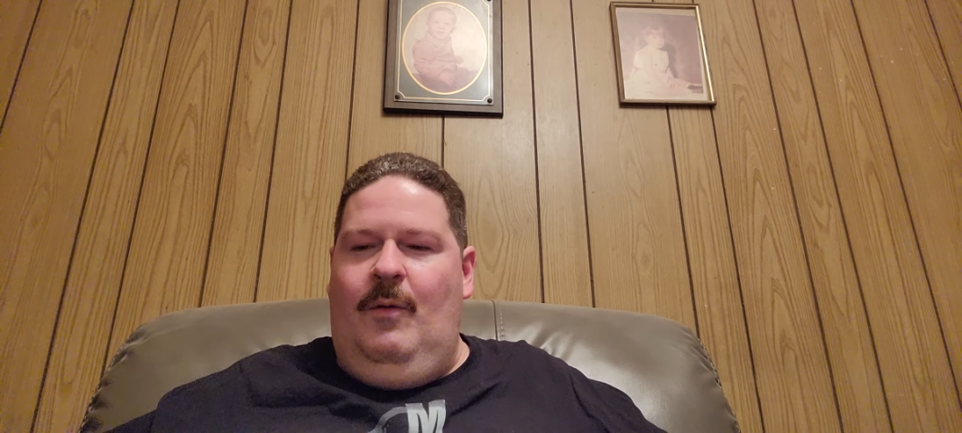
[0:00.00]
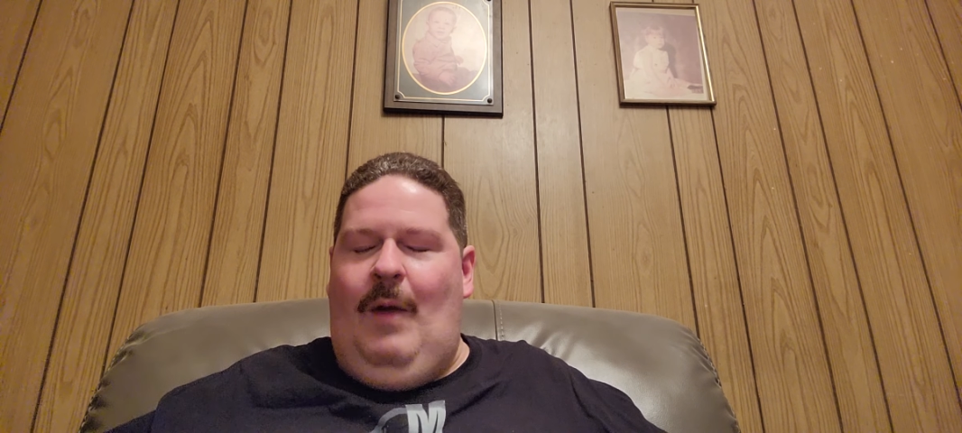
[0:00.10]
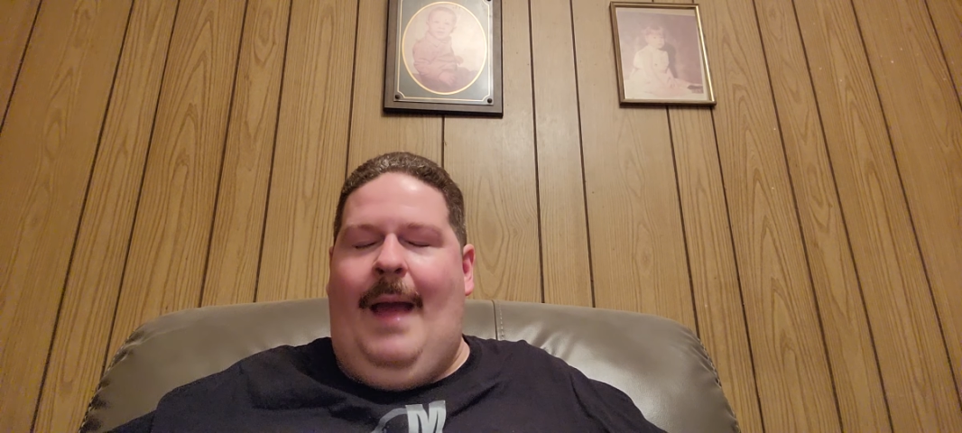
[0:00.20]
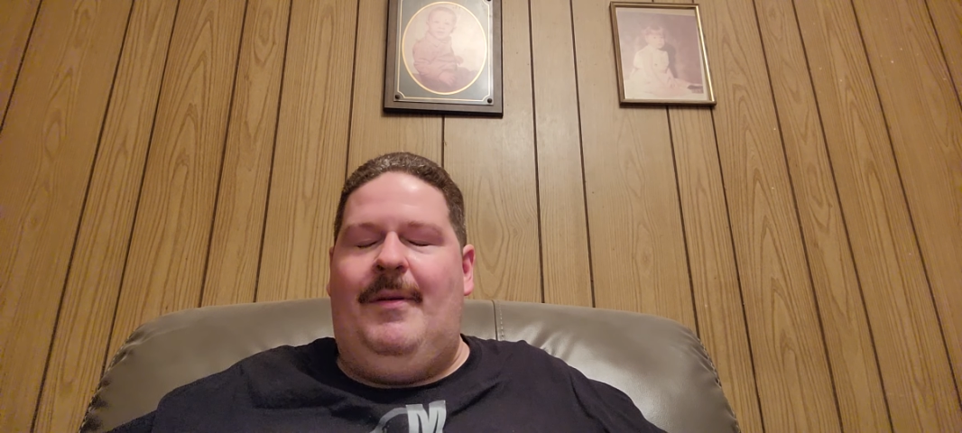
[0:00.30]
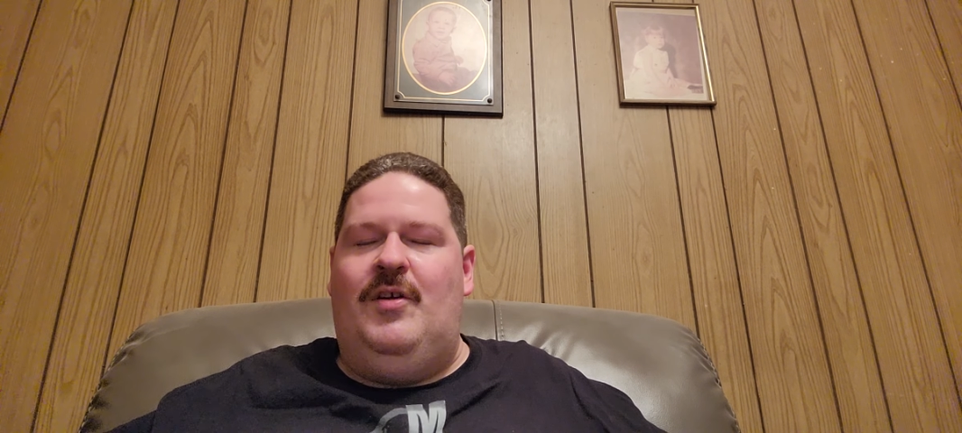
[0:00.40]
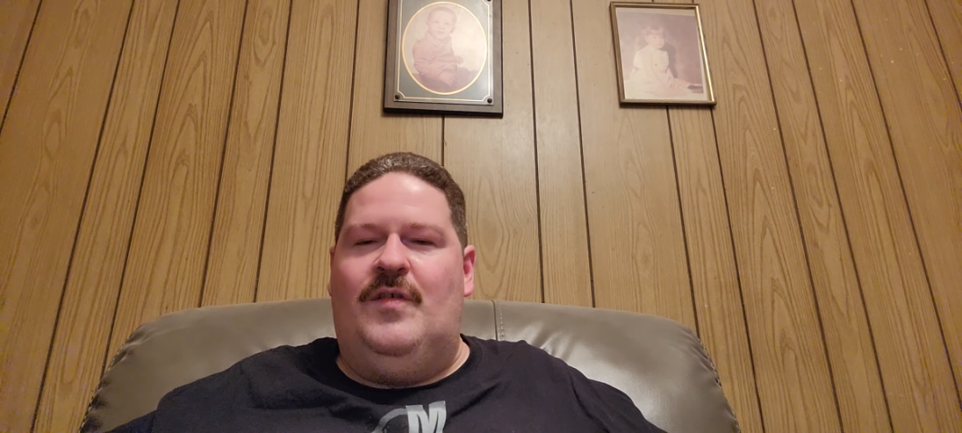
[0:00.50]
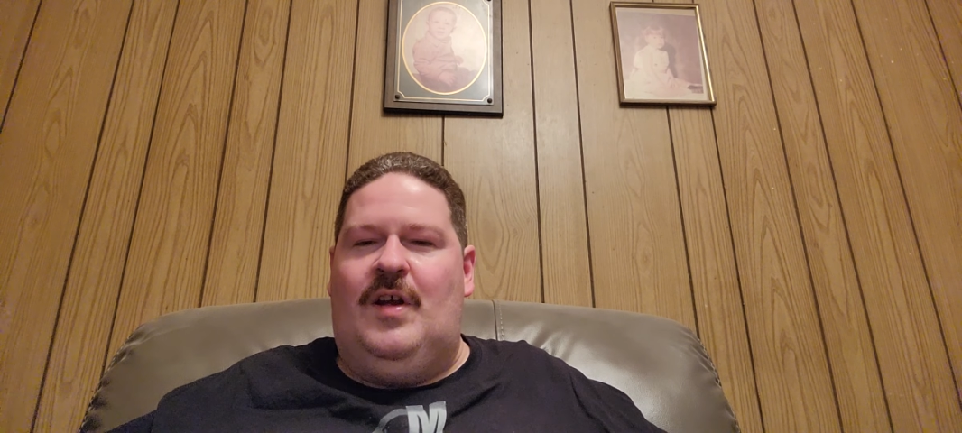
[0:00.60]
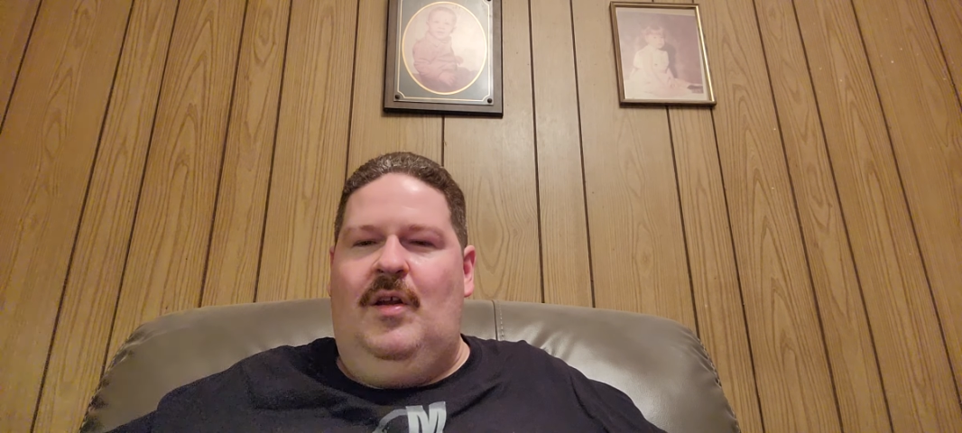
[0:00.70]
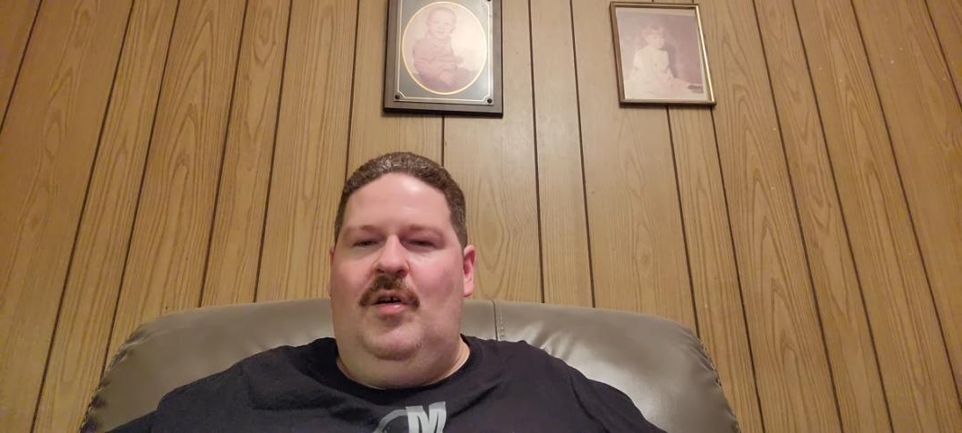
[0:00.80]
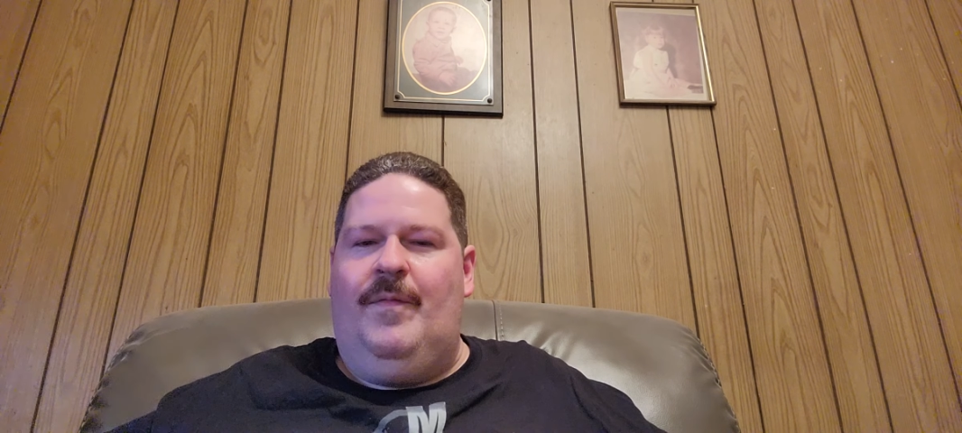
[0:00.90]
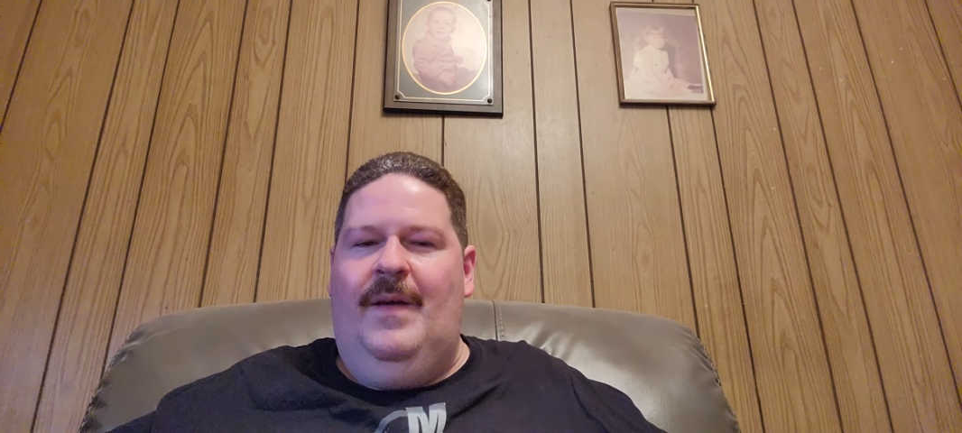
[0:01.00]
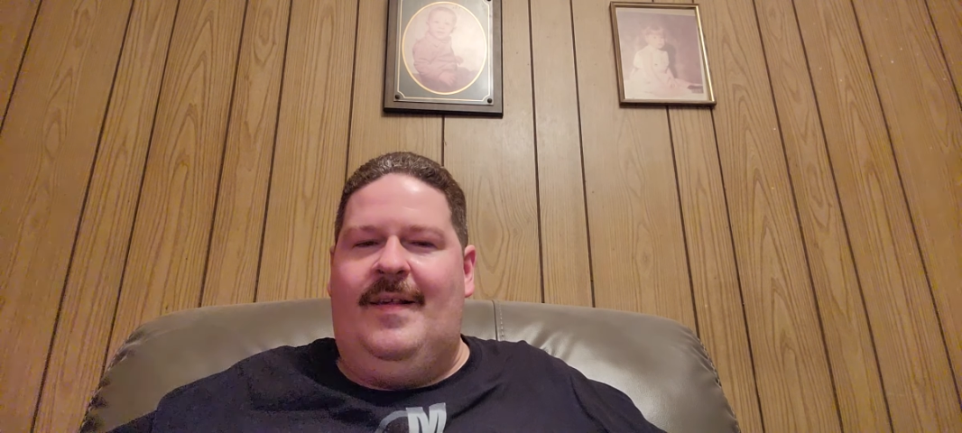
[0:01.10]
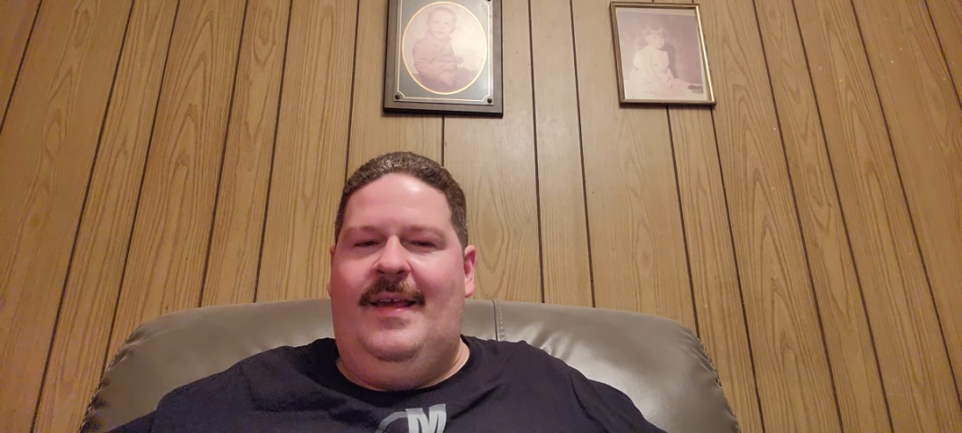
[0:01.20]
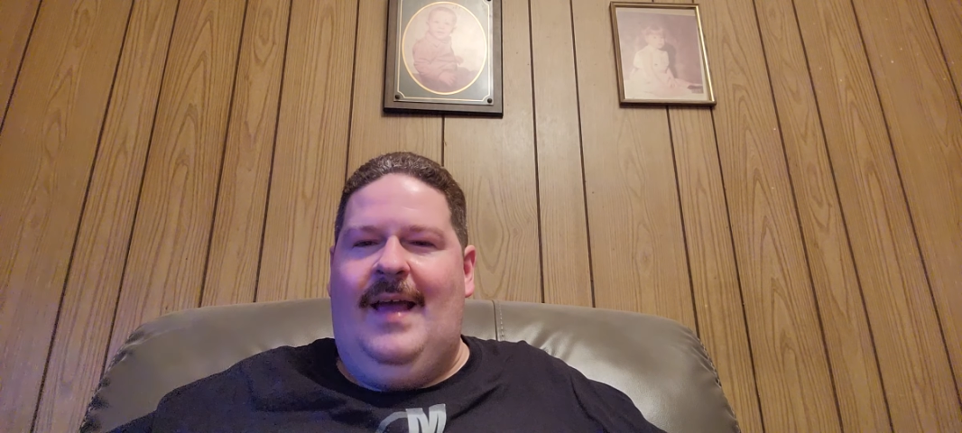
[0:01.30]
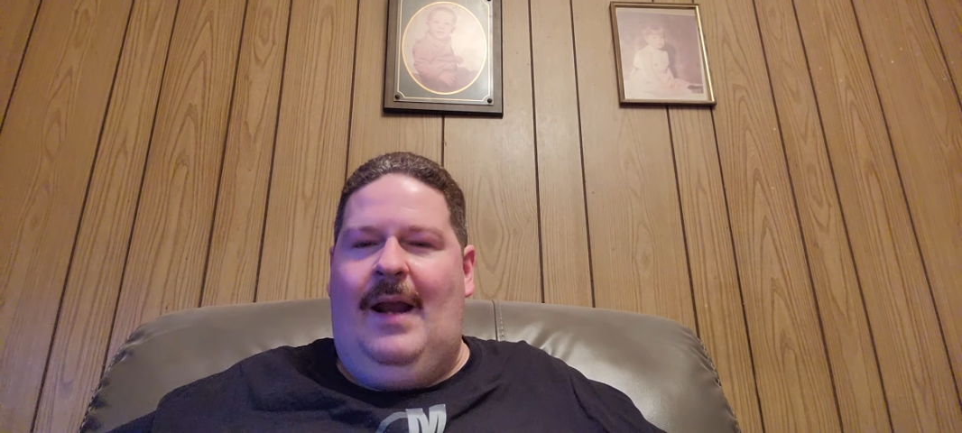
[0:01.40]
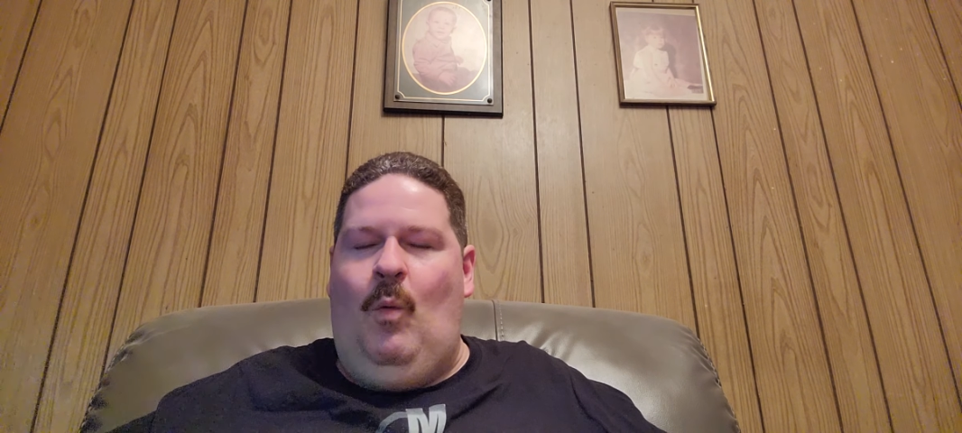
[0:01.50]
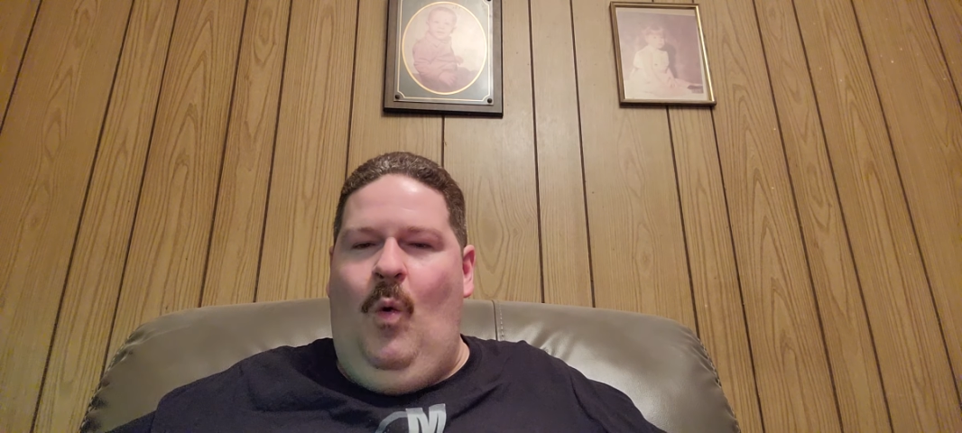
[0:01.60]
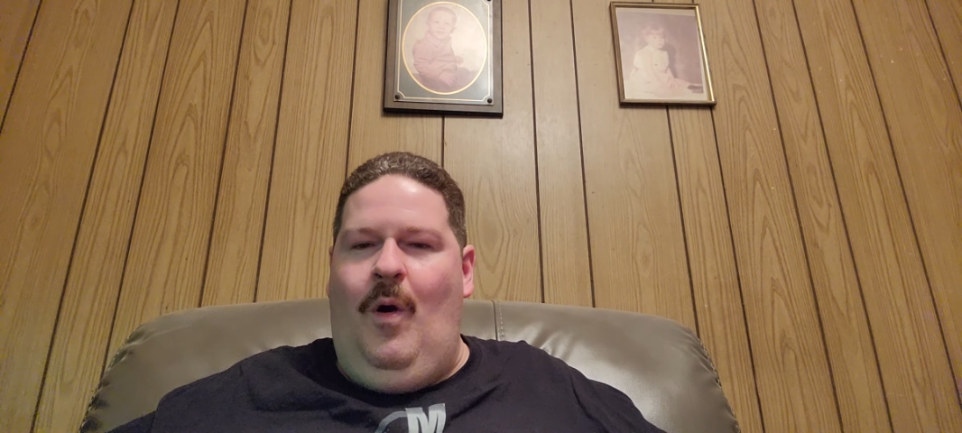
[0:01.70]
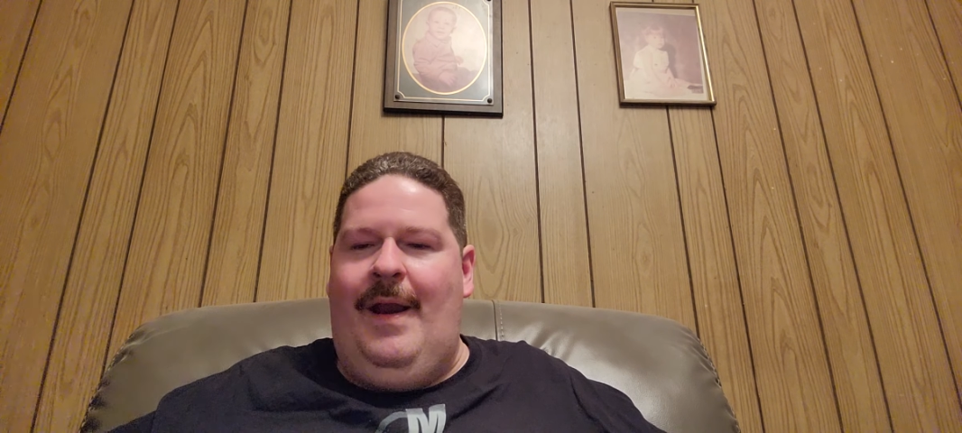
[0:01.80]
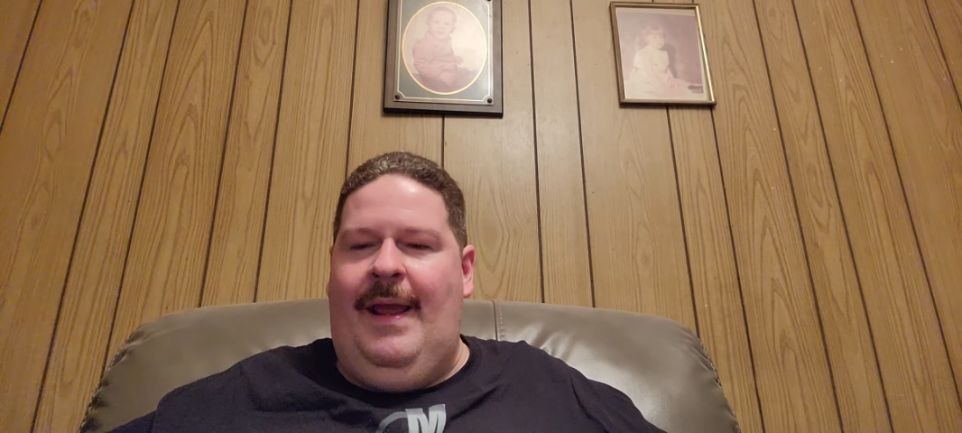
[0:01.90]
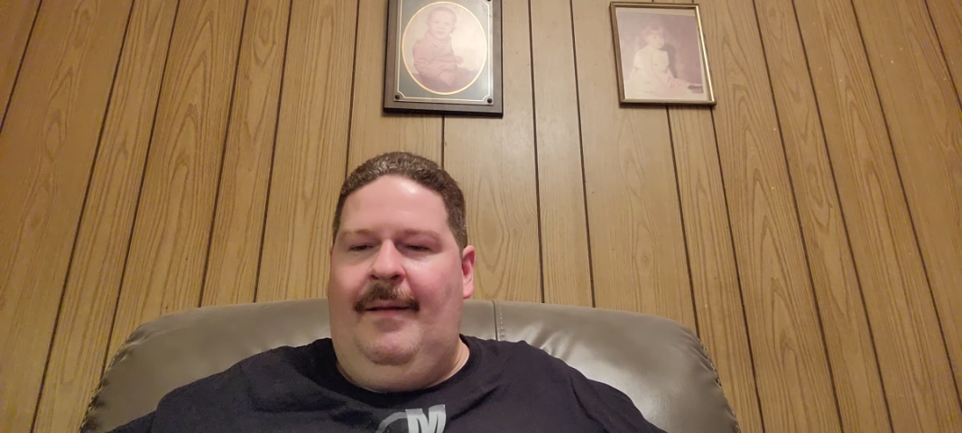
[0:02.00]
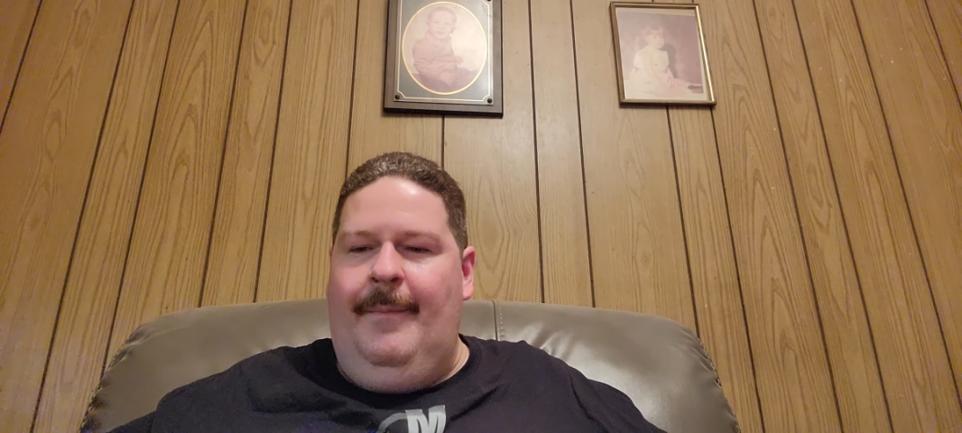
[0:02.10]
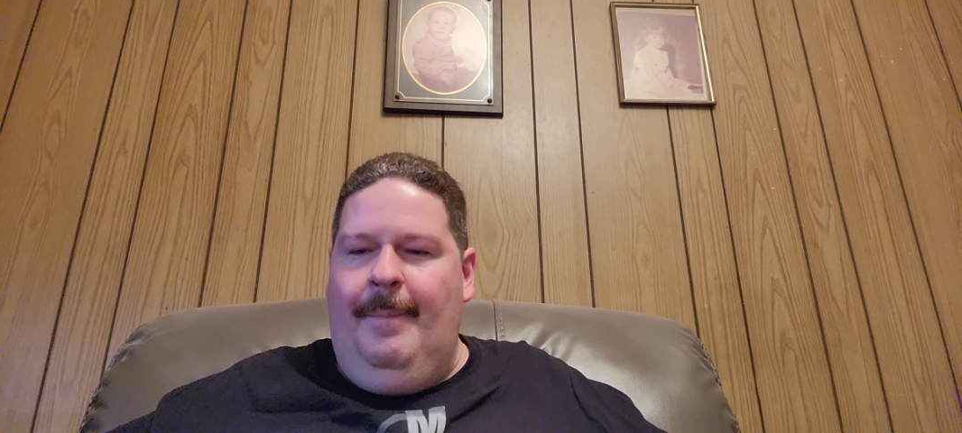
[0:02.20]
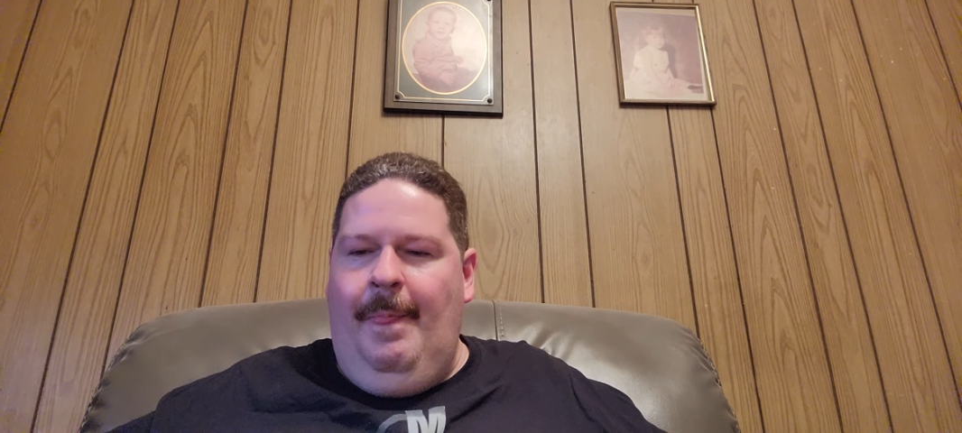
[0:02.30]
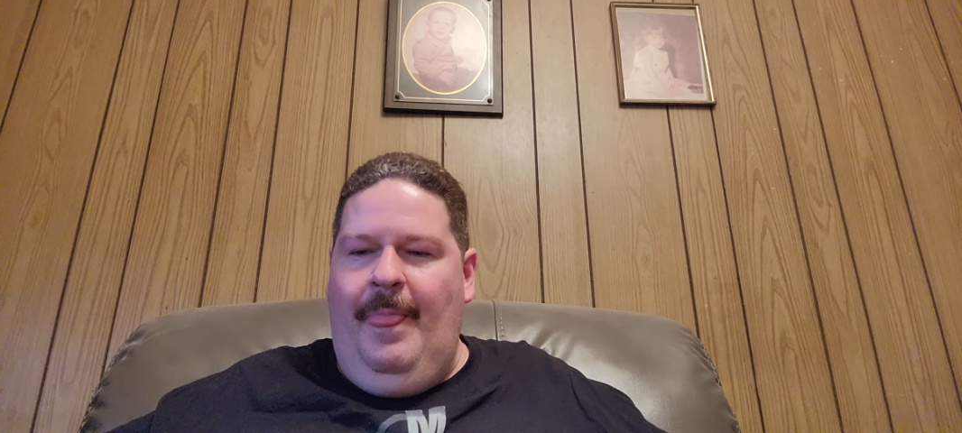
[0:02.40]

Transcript: Ryman used a close fist. He got a warning.